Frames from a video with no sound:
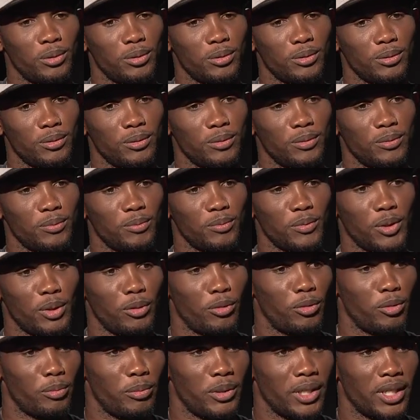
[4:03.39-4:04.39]
So you have to
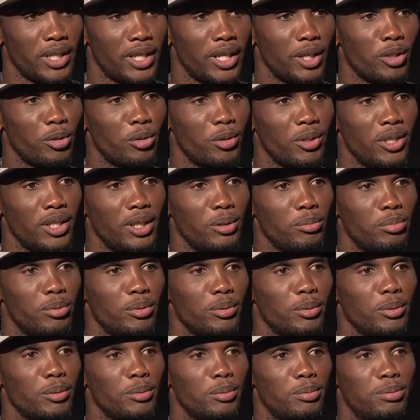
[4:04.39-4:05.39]
identify this
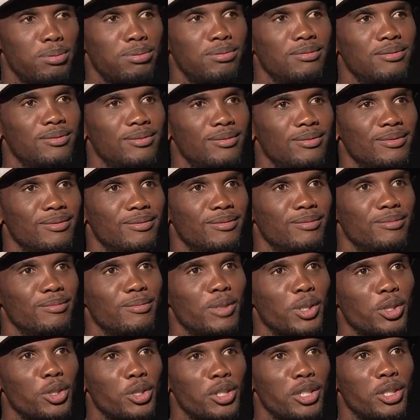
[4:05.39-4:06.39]
very moment as
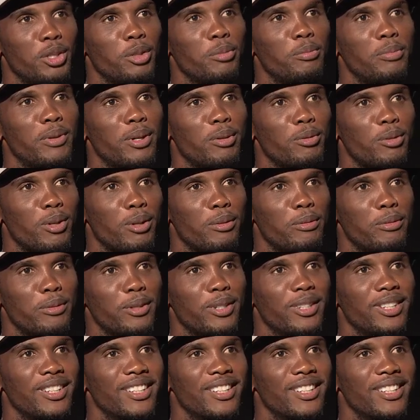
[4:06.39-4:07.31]
to not starve for the